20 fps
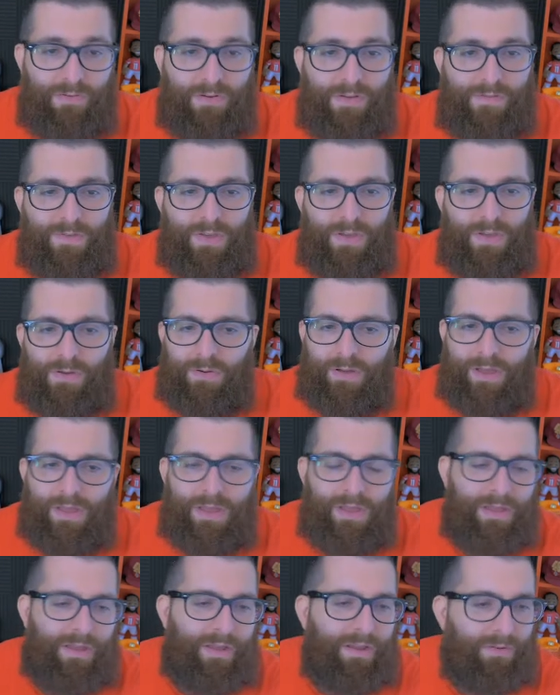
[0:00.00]
a review.
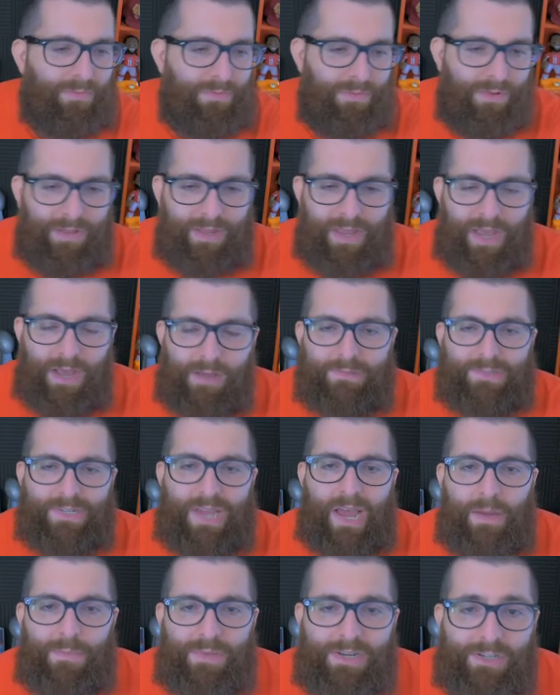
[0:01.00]
Really helps
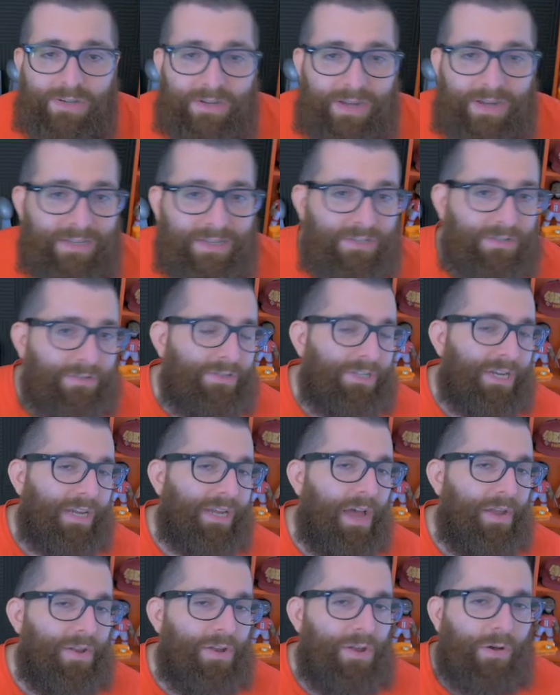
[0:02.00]
out. Make sure you guys do
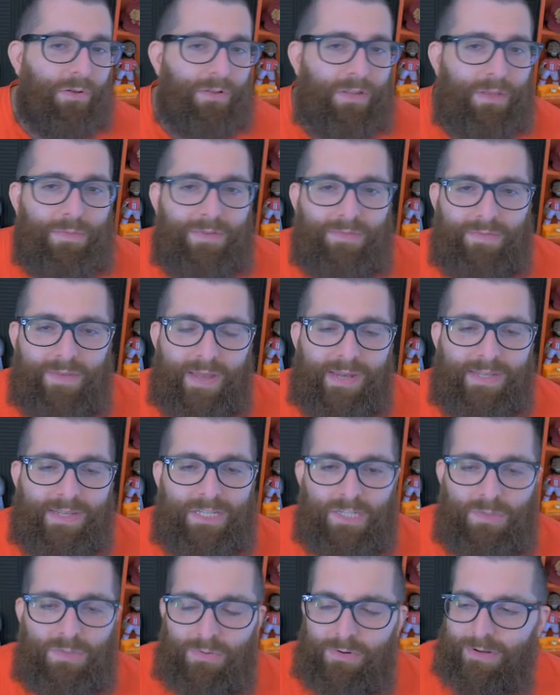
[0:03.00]
check out
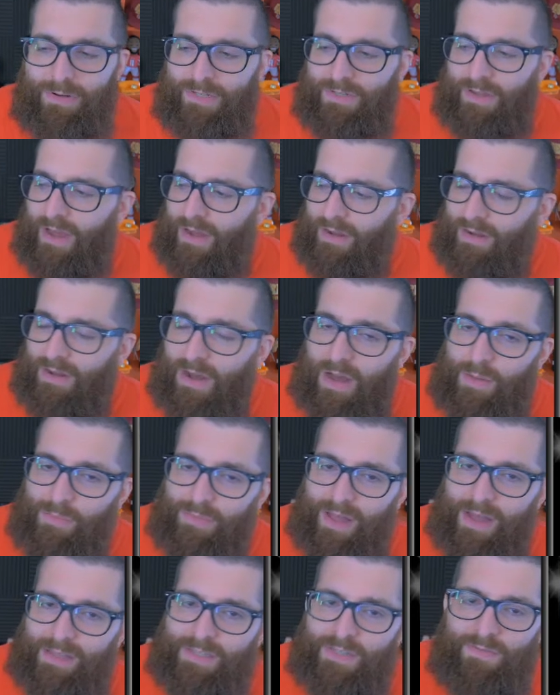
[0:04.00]
NoLimitFantasySports.com.
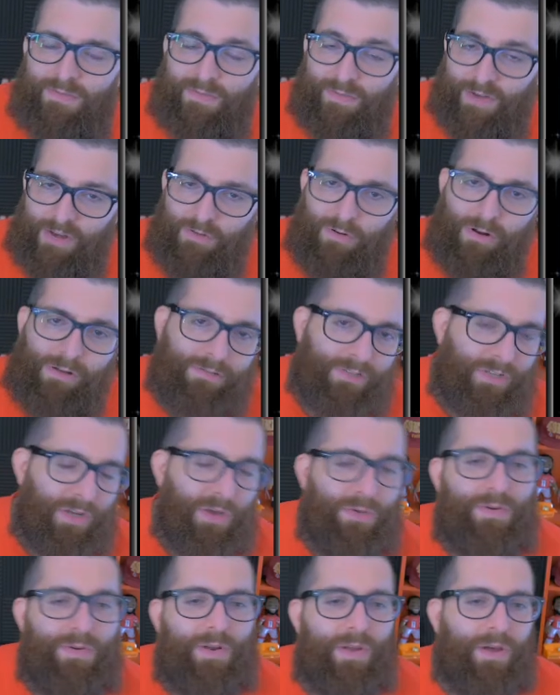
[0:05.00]
Lots of free rolls
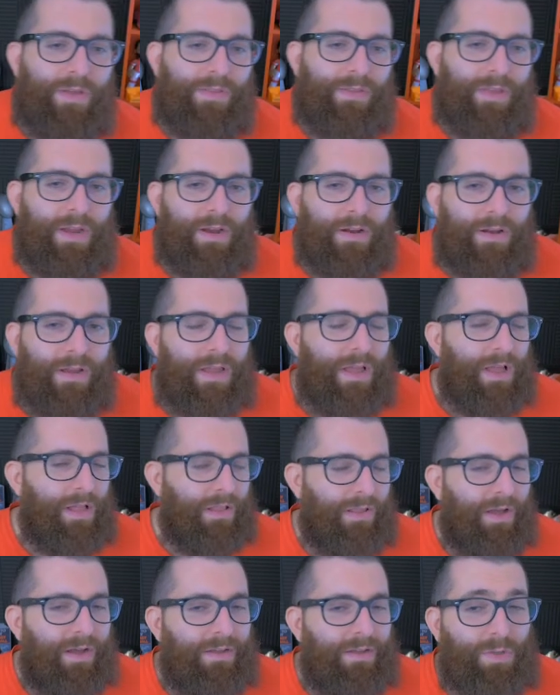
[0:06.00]
going on there.
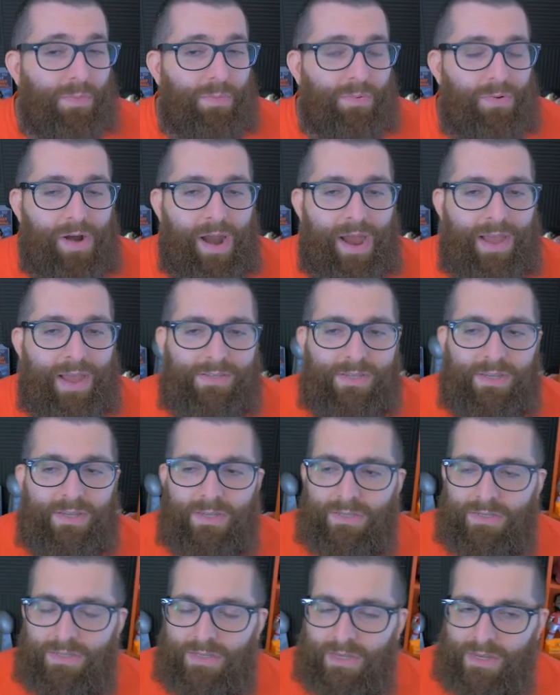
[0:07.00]
Lots of
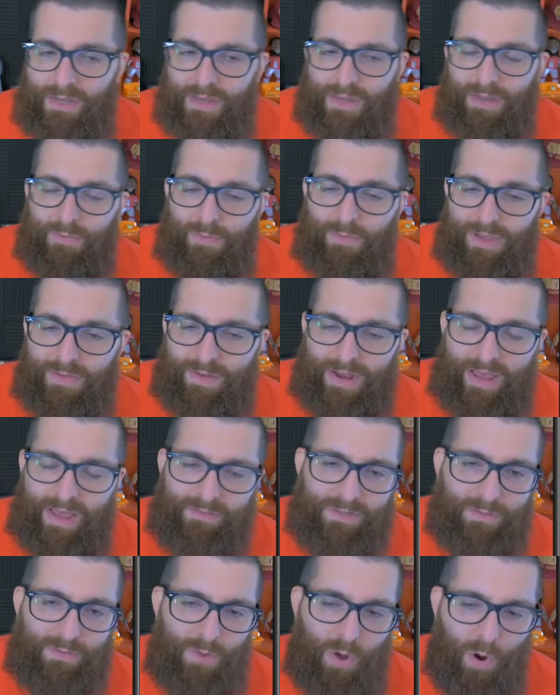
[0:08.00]
prizes. We even
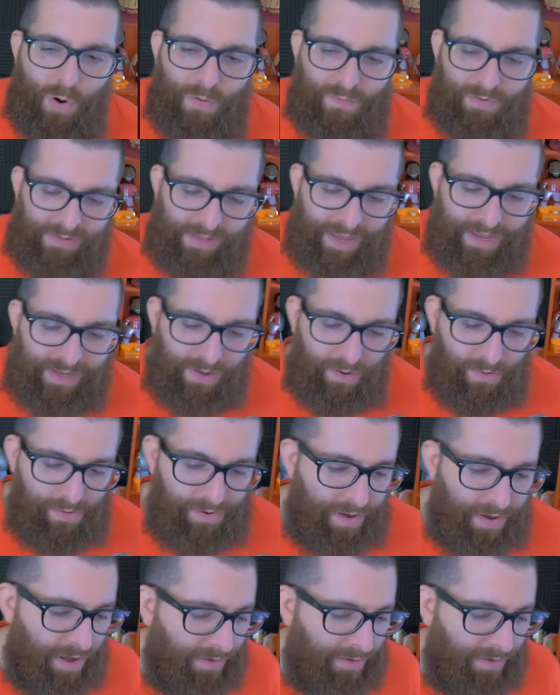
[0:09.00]
have some overlay going